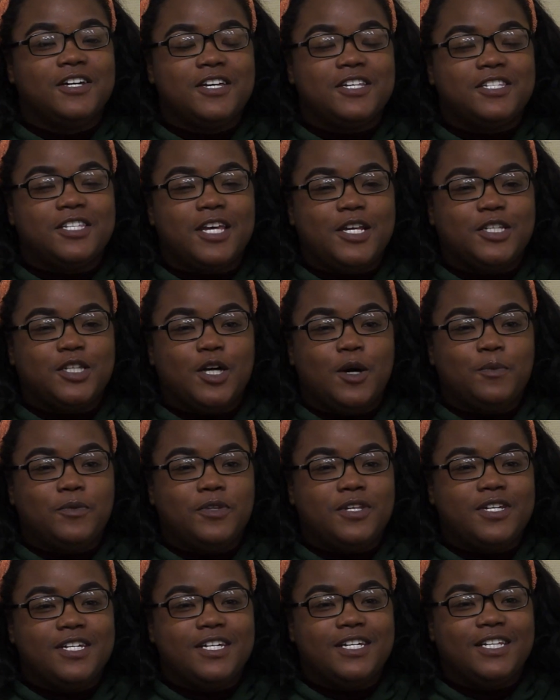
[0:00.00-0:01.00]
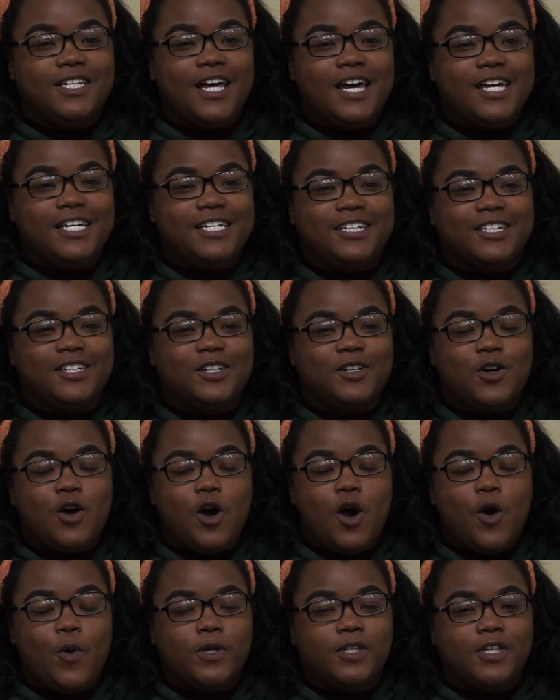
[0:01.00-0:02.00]
say something, like
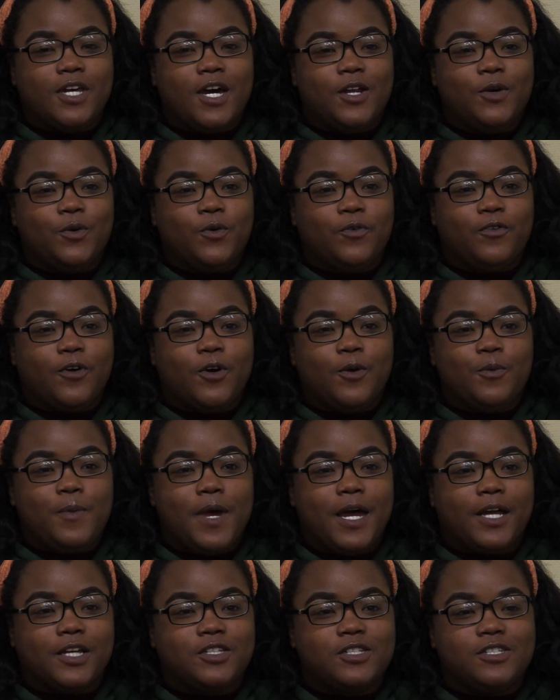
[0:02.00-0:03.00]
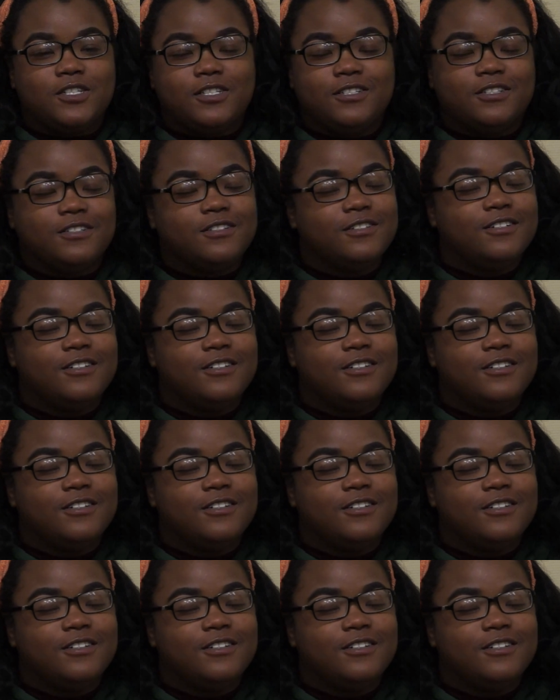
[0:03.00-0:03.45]
always gotta refer back to